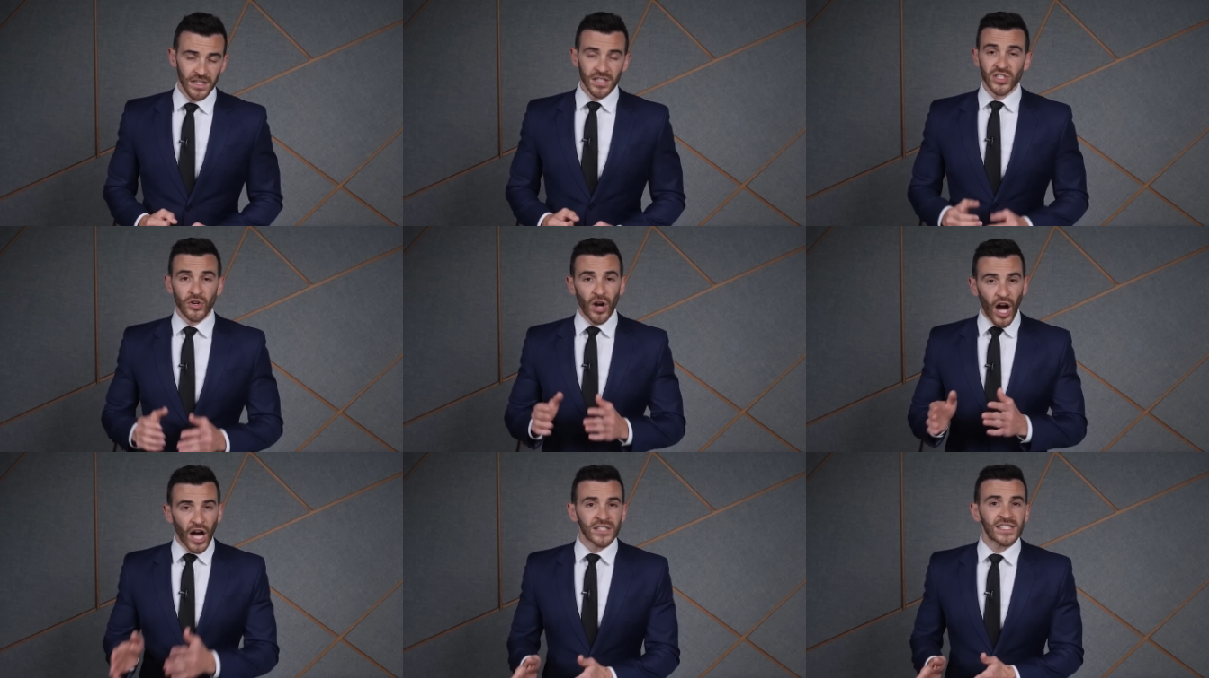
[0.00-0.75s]
These are
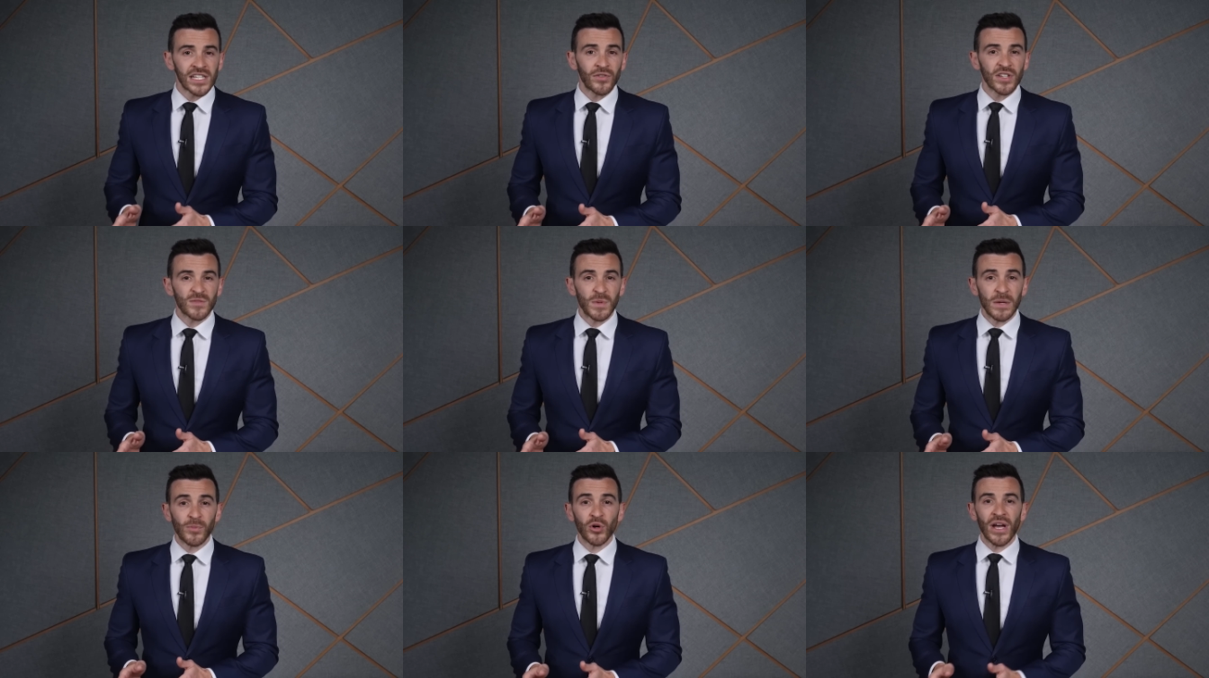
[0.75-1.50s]
unserious
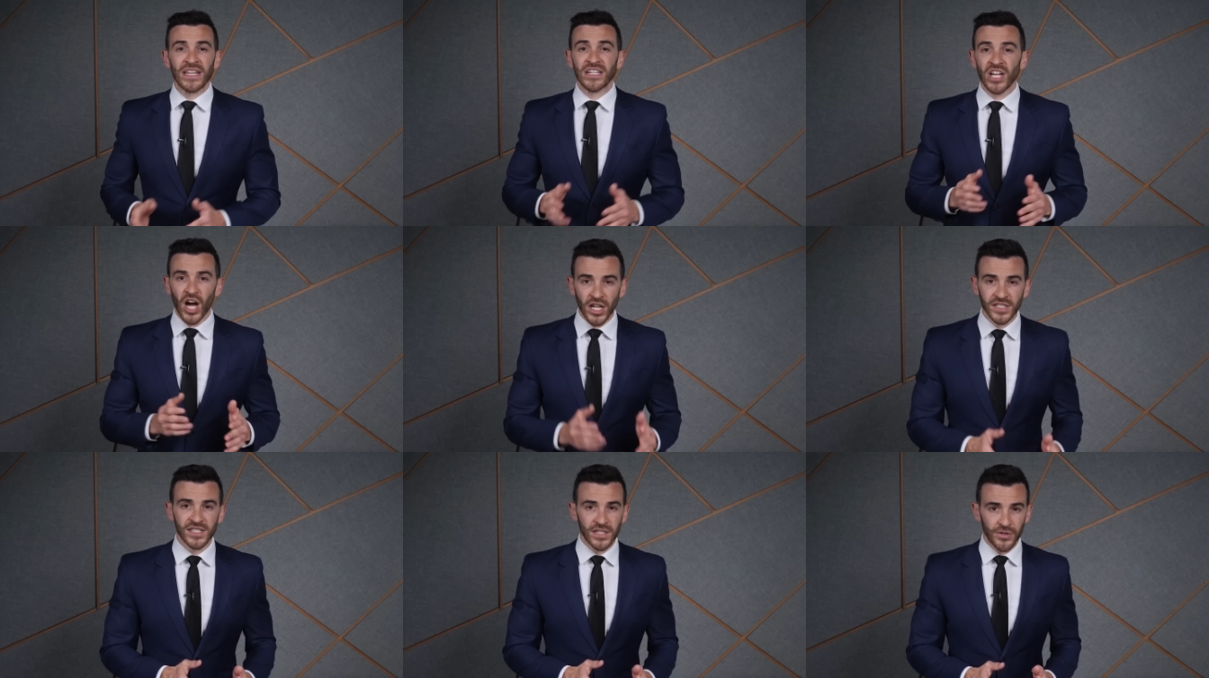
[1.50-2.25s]
people in an
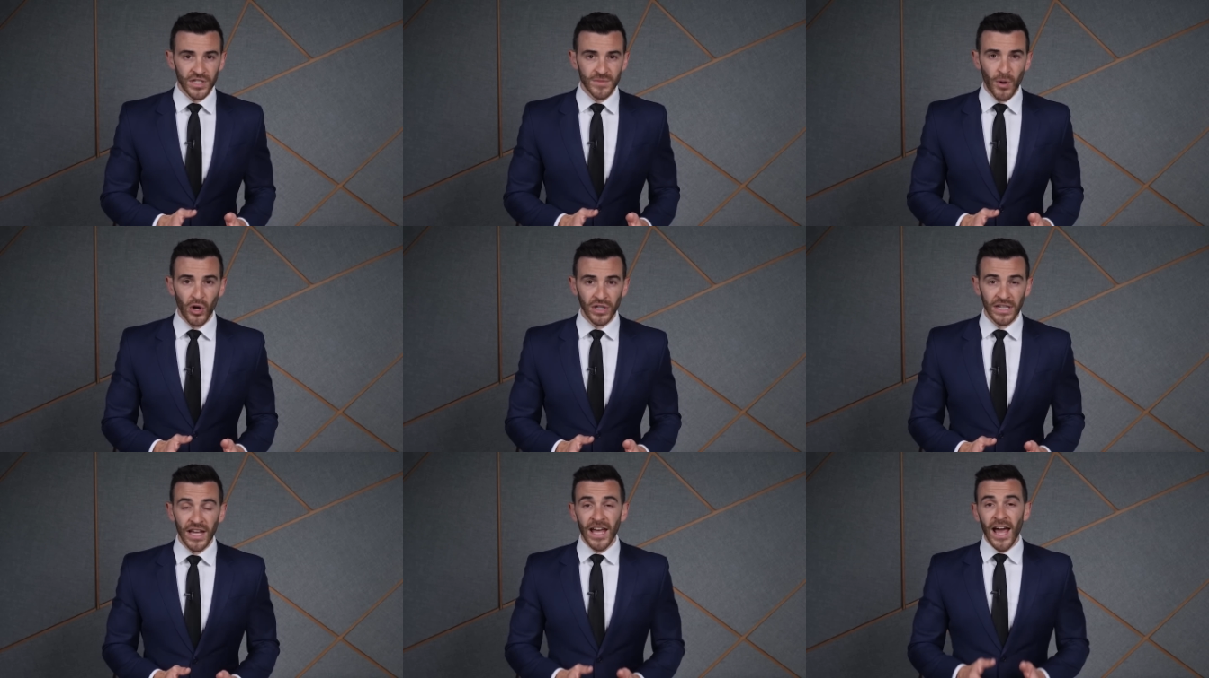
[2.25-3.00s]
unserious party,